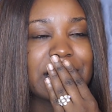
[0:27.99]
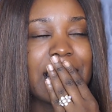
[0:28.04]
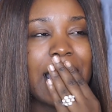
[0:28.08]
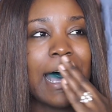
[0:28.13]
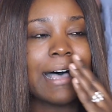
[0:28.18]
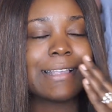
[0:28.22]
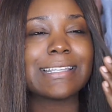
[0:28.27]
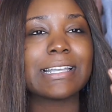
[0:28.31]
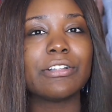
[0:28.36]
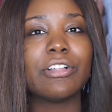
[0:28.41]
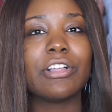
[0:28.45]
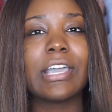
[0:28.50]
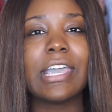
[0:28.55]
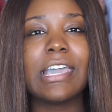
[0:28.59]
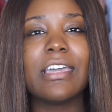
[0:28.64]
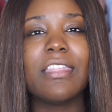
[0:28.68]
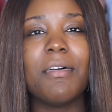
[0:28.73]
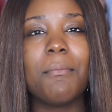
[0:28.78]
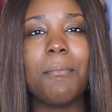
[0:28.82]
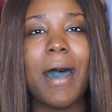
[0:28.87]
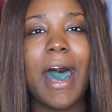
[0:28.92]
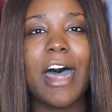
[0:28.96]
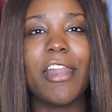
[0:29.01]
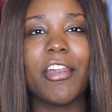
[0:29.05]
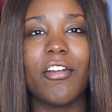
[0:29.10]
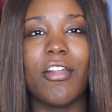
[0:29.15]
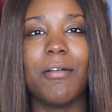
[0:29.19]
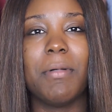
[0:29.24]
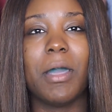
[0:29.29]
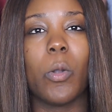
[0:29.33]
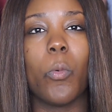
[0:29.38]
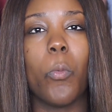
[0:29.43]
I was like looking in the
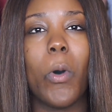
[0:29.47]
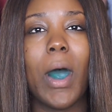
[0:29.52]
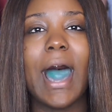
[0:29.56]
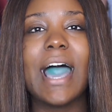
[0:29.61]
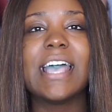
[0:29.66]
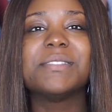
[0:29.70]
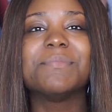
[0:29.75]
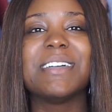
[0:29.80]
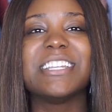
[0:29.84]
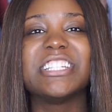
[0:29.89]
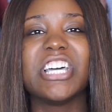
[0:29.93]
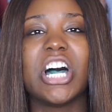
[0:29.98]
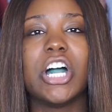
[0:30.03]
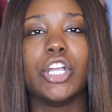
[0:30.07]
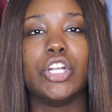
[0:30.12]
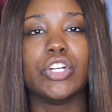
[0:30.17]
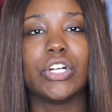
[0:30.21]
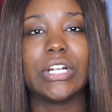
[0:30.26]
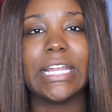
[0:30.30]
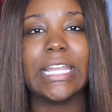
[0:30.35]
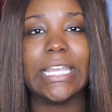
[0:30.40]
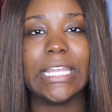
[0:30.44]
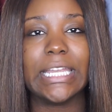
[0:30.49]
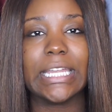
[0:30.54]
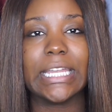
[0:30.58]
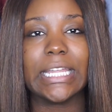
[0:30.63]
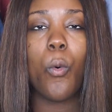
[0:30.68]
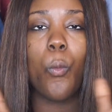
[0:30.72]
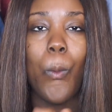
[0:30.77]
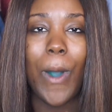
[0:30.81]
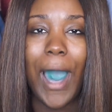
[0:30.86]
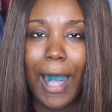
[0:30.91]
monitor, I'm like, why is my tongue
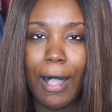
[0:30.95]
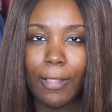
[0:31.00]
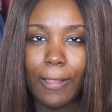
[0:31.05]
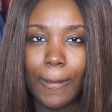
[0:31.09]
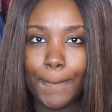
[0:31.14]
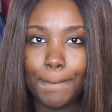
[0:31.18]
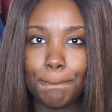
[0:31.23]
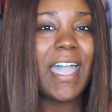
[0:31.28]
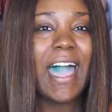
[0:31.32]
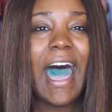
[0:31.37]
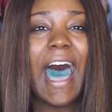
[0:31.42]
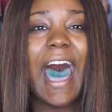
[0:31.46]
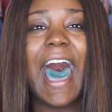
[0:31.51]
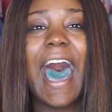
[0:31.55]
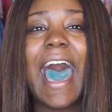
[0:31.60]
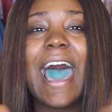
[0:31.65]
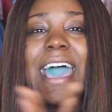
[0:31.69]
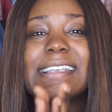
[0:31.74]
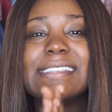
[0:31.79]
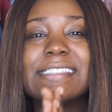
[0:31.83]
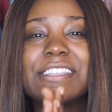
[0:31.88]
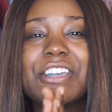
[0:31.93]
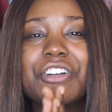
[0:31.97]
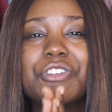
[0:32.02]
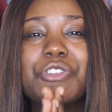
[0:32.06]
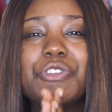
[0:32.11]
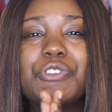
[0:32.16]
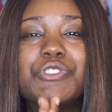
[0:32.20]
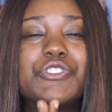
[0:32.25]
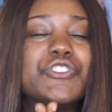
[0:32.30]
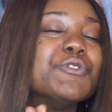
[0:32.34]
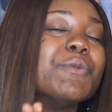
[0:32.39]
green? Well, I see on
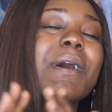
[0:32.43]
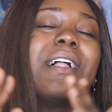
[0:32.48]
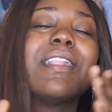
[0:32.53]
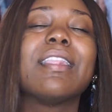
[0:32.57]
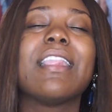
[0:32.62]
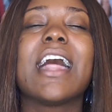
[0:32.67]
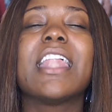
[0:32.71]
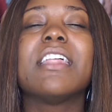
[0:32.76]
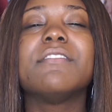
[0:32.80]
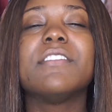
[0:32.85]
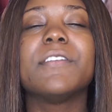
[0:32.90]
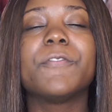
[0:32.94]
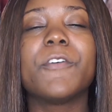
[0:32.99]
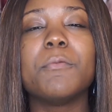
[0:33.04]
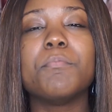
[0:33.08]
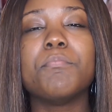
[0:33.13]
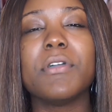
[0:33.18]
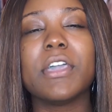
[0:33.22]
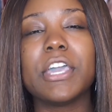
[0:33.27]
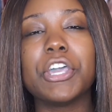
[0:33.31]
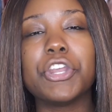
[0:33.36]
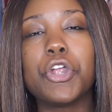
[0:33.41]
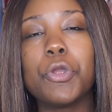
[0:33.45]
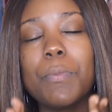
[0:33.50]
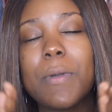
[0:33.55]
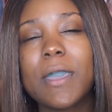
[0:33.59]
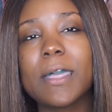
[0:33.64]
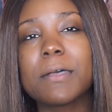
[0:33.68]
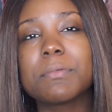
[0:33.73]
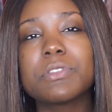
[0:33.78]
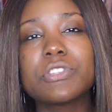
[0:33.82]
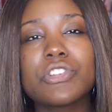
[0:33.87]
YouTube a lot of different beginner
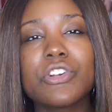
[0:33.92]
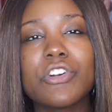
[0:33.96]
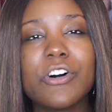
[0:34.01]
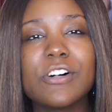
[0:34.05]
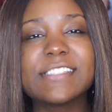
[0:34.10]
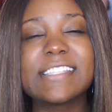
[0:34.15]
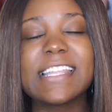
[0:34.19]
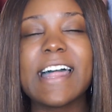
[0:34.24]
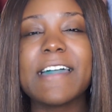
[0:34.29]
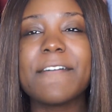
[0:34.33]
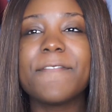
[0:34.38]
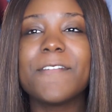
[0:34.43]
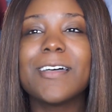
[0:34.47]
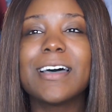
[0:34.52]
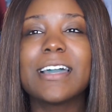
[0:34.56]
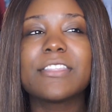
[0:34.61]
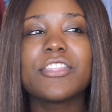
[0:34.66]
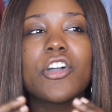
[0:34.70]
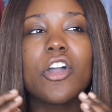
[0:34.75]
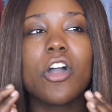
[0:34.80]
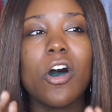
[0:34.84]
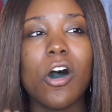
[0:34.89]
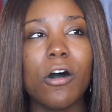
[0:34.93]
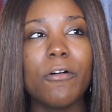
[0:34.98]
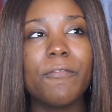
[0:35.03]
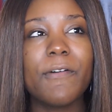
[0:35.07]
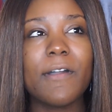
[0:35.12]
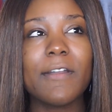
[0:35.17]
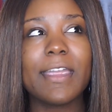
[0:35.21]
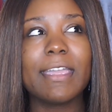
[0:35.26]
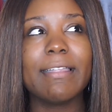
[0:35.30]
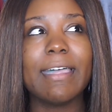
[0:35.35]
makeup tutorials and I feel like they're all
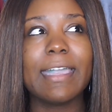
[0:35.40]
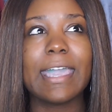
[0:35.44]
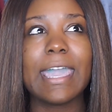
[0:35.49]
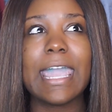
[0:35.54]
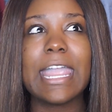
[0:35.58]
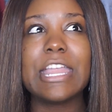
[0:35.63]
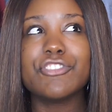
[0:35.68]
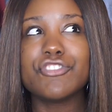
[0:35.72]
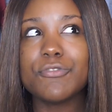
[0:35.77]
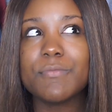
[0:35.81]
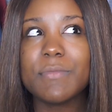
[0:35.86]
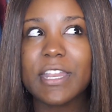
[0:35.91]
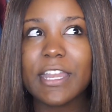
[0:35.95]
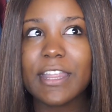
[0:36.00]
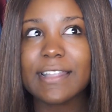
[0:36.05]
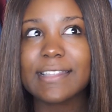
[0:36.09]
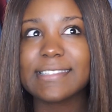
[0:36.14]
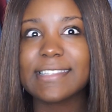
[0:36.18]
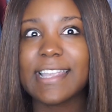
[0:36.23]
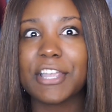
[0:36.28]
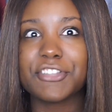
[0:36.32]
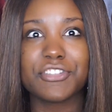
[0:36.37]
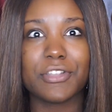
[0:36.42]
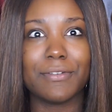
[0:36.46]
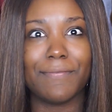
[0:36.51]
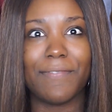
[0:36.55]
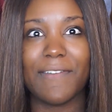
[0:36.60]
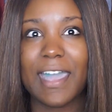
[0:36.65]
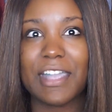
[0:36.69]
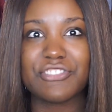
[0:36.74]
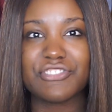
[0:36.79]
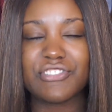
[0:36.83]
very like intermediate slash
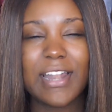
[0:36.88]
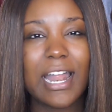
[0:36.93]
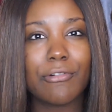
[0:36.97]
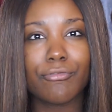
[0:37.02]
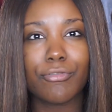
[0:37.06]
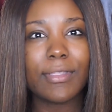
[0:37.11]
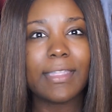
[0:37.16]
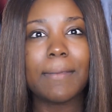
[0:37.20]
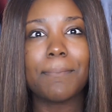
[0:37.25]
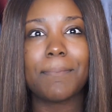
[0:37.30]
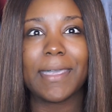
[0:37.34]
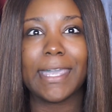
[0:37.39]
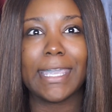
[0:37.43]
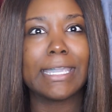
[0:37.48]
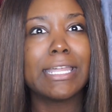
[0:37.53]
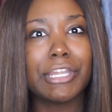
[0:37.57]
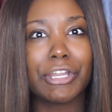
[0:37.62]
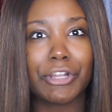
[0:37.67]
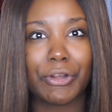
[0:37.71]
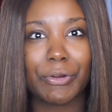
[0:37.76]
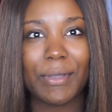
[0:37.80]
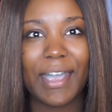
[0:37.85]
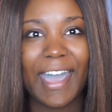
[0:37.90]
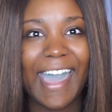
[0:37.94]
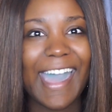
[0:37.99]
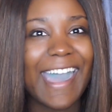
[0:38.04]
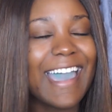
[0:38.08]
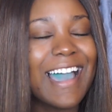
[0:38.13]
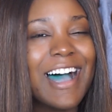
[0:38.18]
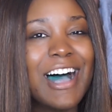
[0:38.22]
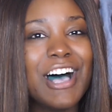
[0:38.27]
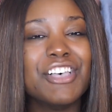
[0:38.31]
advanced. They're not really beginner,
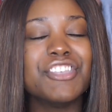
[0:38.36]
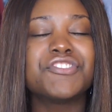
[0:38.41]
okay?